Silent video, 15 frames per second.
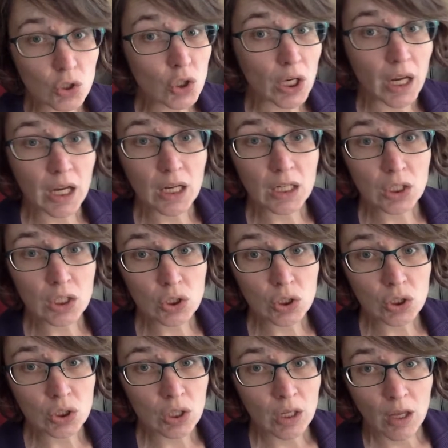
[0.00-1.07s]

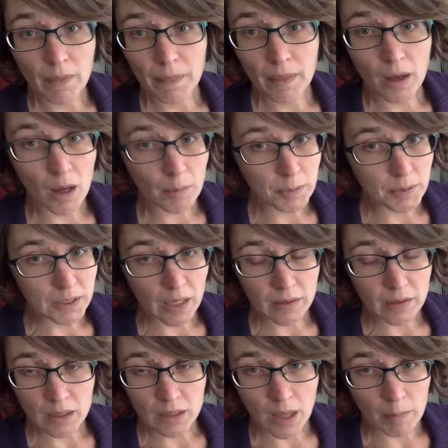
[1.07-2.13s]
change the upset
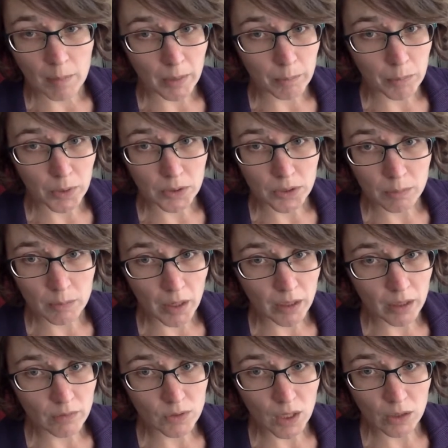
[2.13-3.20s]
that person might
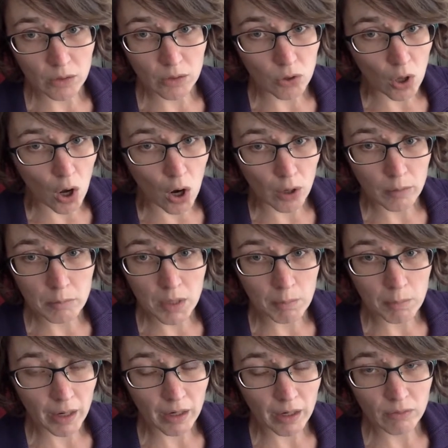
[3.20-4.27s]
have done or the harm they
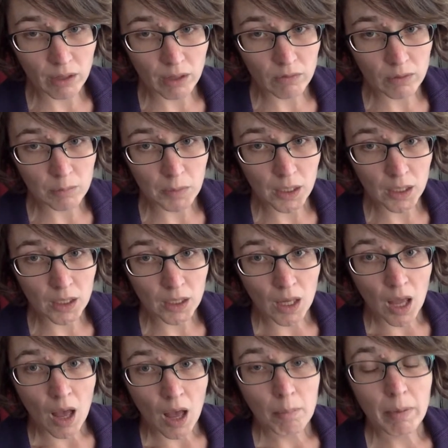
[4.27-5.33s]
might have given me,
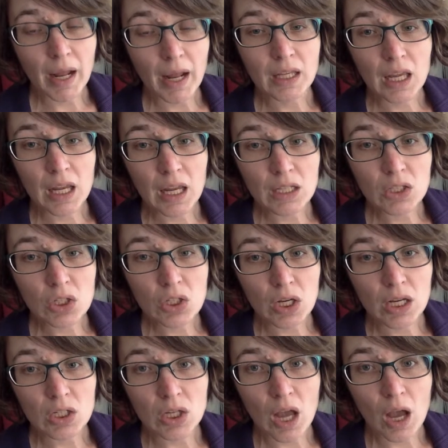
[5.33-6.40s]
but I can
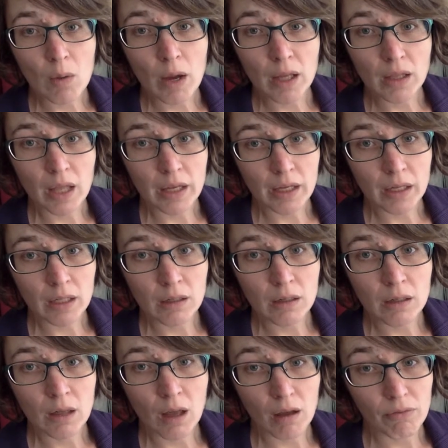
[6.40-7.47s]
change how I let it
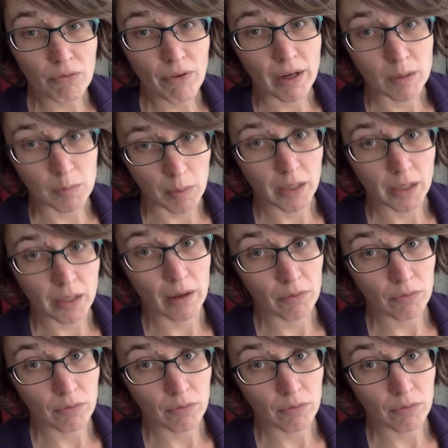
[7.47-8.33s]
affect my life.